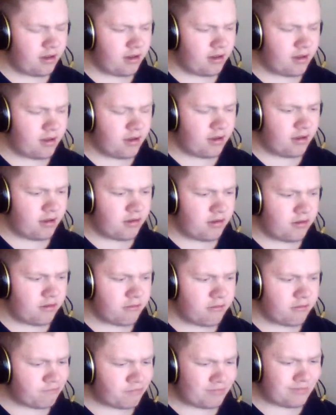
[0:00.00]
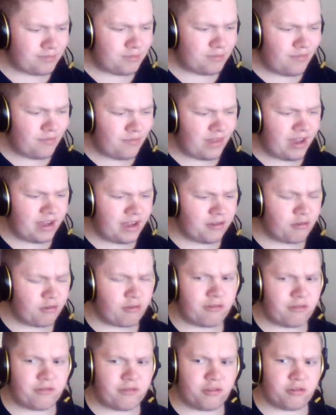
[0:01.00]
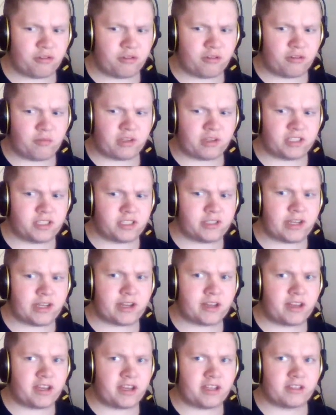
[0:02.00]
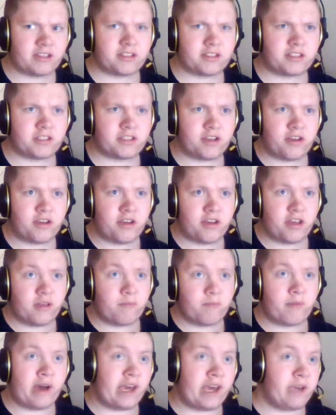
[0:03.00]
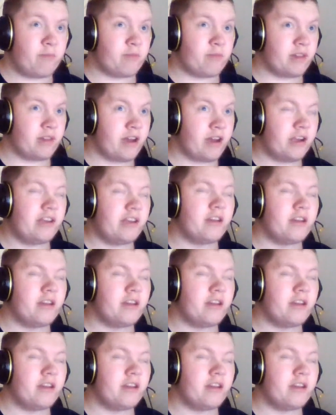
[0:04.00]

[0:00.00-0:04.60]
I don't know if you heard about Jenkins pipeline,